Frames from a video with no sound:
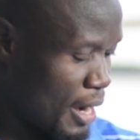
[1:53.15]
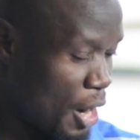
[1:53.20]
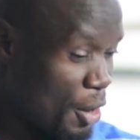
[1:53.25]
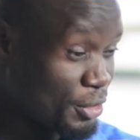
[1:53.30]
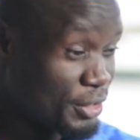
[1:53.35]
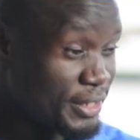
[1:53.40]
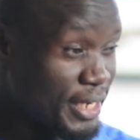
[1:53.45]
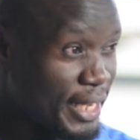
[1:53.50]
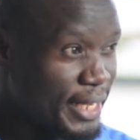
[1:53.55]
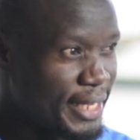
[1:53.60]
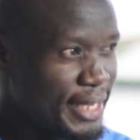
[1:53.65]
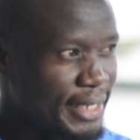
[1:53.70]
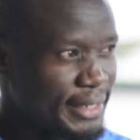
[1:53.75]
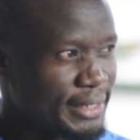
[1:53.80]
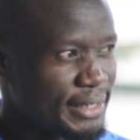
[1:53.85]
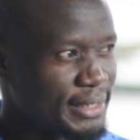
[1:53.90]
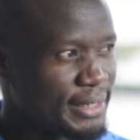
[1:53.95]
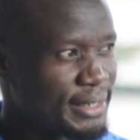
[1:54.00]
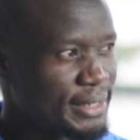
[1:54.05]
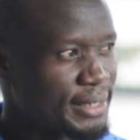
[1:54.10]
How did I
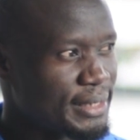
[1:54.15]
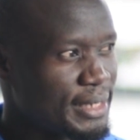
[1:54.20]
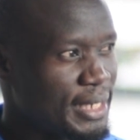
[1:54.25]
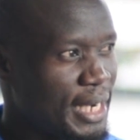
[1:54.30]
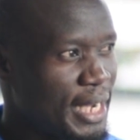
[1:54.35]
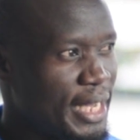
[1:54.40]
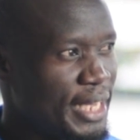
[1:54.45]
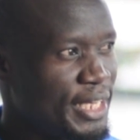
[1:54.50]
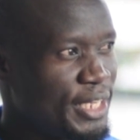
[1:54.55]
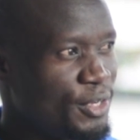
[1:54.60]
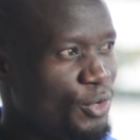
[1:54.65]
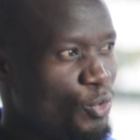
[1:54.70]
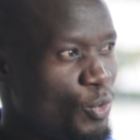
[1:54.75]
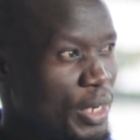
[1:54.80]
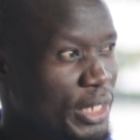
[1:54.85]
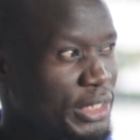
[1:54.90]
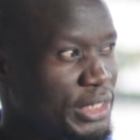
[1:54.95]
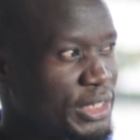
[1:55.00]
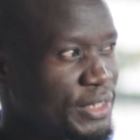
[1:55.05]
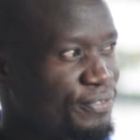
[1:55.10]
get it? I
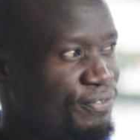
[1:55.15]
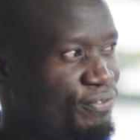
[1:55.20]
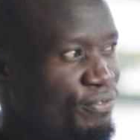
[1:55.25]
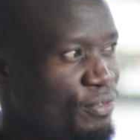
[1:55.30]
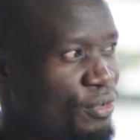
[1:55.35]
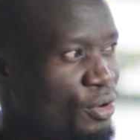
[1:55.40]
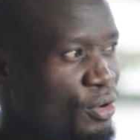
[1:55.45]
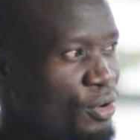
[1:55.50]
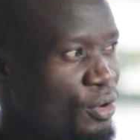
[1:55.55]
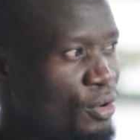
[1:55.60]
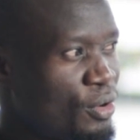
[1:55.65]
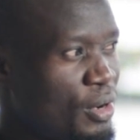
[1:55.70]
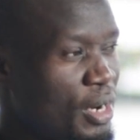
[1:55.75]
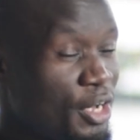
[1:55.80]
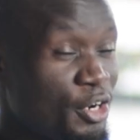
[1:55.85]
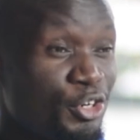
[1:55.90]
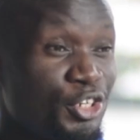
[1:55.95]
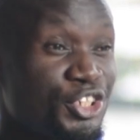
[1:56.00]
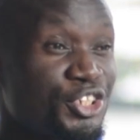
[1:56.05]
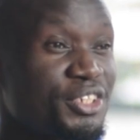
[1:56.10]
went
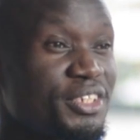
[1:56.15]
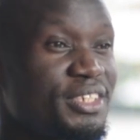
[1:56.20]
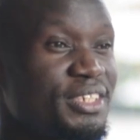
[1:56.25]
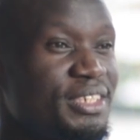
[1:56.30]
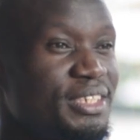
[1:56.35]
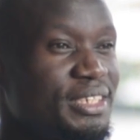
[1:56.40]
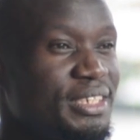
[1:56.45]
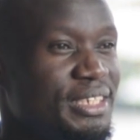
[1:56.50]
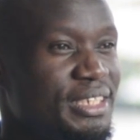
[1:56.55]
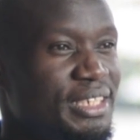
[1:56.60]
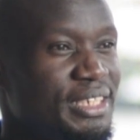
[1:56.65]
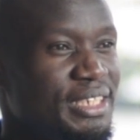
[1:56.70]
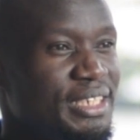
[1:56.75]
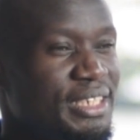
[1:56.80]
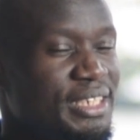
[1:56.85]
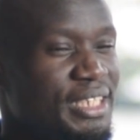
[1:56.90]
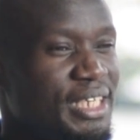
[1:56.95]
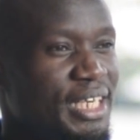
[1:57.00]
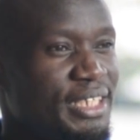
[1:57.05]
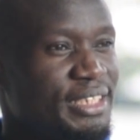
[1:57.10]
for an audition.
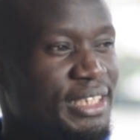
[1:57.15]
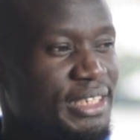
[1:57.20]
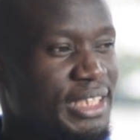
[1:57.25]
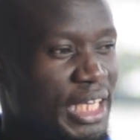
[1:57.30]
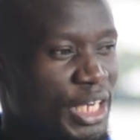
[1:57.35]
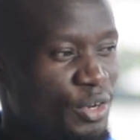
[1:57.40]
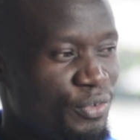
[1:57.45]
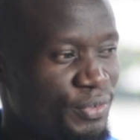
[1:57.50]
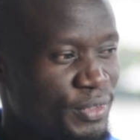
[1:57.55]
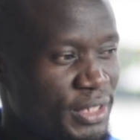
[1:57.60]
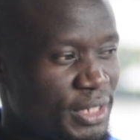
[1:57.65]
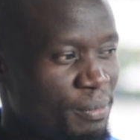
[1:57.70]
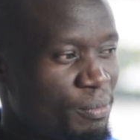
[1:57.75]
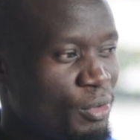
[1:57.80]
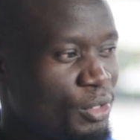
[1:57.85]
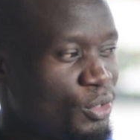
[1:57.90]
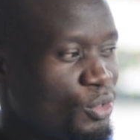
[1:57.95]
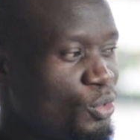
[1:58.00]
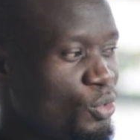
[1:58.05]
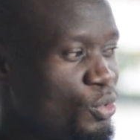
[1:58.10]
I just heard of
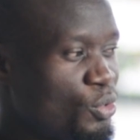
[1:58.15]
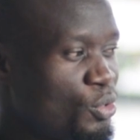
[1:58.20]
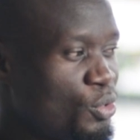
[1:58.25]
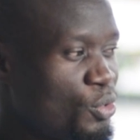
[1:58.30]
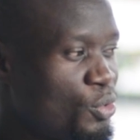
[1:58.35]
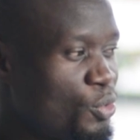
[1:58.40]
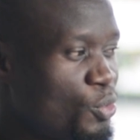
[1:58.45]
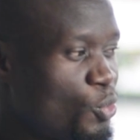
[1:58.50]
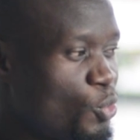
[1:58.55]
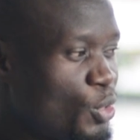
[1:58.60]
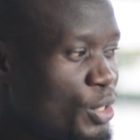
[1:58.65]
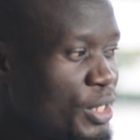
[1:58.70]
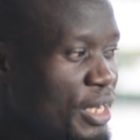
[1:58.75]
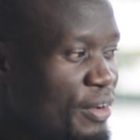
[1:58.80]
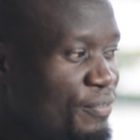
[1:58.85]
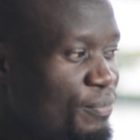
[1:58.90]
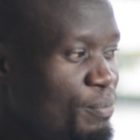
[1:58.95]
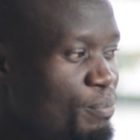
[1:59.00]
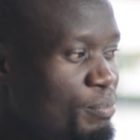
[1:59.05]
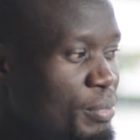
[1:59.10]
someone who would
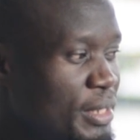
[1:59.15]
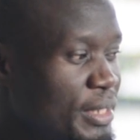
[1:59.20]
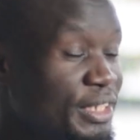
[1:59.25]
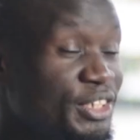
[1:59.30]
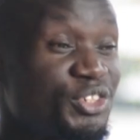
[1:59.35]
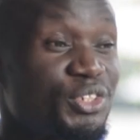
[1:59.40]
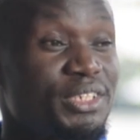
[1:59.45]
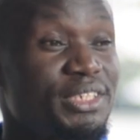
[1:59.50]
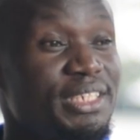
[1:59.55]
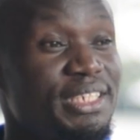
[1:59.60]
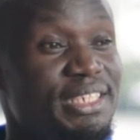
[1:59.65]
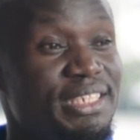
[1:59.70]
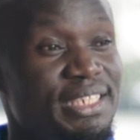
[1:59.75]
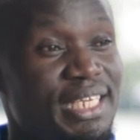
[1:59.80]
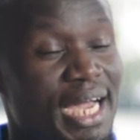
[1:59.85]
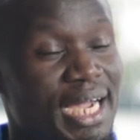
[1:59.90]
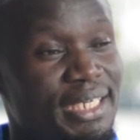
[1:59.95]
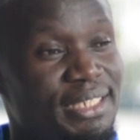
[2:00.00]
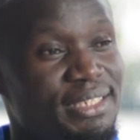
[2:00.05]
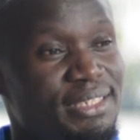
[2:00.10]
have been interested
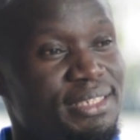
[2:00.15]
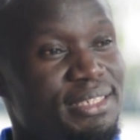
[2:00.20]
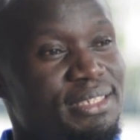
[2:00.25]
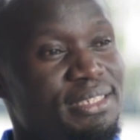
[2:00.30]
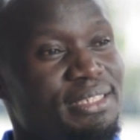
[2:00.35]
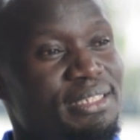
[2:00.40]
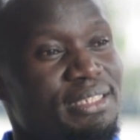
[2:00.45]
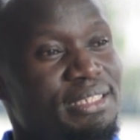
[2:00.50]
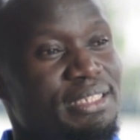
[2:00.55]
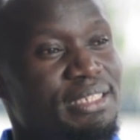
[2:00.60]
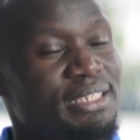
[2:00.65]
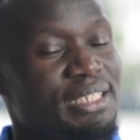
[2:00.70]
in actors.